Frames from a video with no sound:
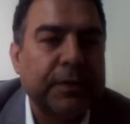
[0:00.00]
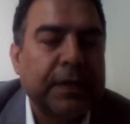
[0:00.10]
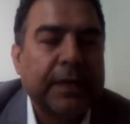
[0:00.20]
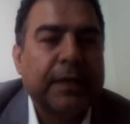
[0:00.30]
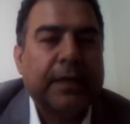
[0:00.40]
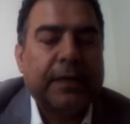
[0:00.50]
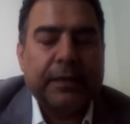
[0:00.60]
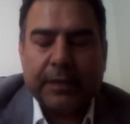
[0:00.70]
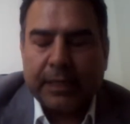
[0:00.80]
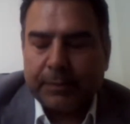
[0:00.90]
of all,
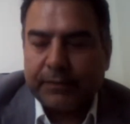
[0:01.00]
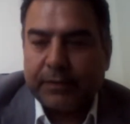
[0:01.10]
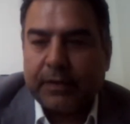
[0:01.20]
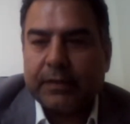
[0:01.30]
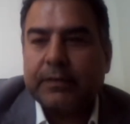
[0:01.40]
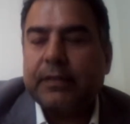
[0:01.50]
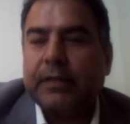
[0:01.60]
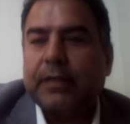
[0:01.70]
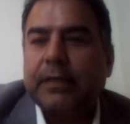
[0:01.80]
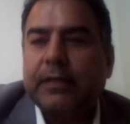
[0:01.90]
in the name of God,
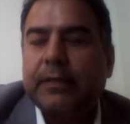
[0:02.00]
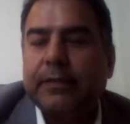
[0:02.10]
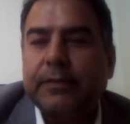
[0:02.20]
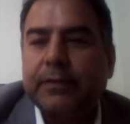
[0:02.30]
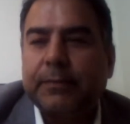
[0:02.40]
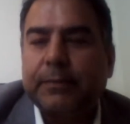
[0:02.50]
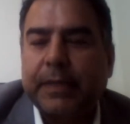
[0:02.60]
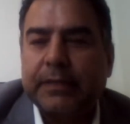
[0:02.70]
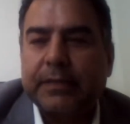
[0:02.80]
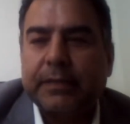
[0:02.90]
the
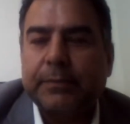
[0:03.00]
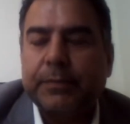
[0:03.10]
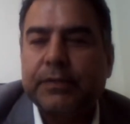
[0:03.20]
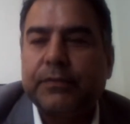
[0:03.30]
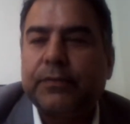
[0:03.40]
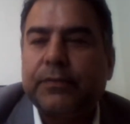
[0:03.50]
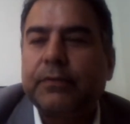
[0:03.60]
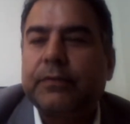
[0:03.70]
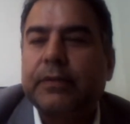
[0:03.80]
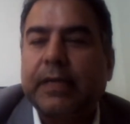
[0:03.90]
compassionate, the
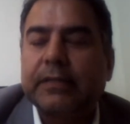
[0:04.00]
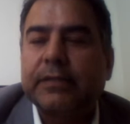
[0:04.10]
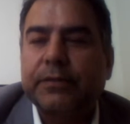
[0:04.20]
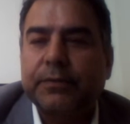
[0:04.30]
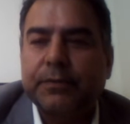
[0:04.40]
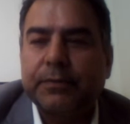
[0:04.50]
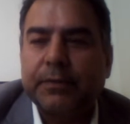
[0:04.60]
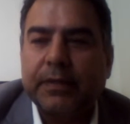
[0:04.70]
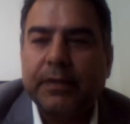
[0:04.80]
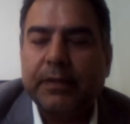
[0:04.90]
merciful, thanks
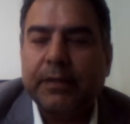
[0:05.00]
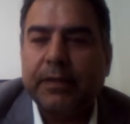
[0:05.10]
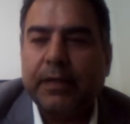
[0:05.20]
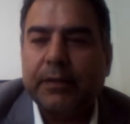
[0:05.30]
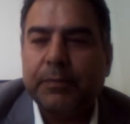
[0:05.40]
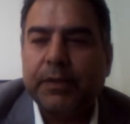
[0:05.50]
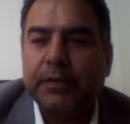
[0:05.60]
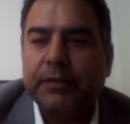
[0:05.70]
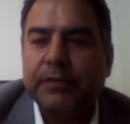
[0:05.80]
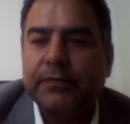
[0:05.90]
to our
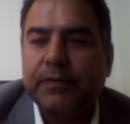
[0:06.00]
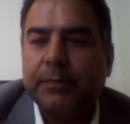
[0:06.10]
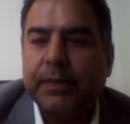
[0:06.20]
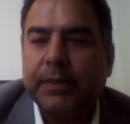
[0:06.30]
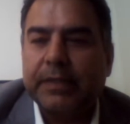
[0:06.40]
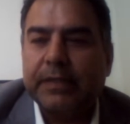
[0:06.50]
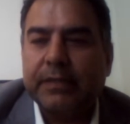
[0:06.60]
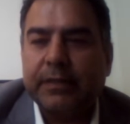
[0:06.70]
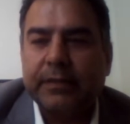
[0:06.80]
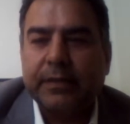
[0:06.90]
brothers from
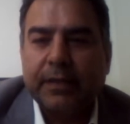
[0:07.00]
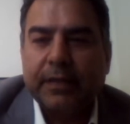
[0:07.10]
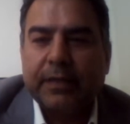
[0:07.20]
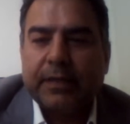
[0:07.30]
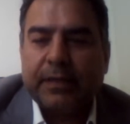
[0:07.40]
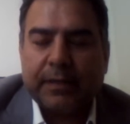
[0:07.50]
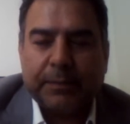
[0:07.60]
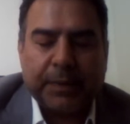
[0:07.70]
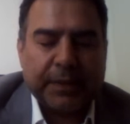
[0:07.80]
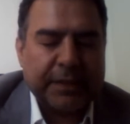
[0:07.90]
Pakistan,
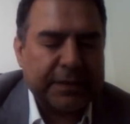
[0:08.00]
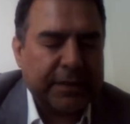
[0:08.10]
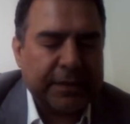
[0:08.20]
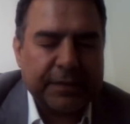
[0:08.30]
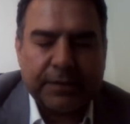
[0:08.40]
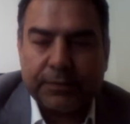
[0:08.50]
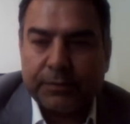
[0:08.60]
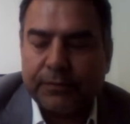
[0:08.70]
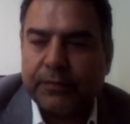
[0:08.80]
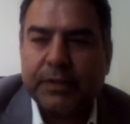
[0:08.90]
Pakistan
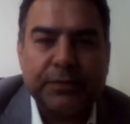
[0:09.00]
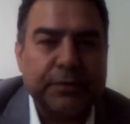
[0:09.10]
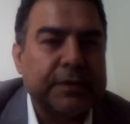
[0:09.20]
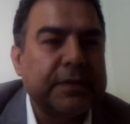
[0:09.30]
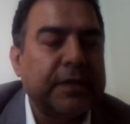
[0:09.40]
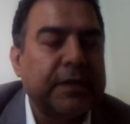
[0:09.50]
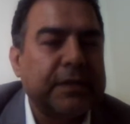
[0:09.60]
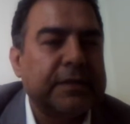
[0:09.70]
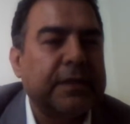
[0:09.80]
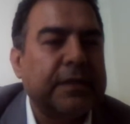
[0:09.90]
Institute for Regional
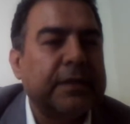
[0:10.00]
Studies,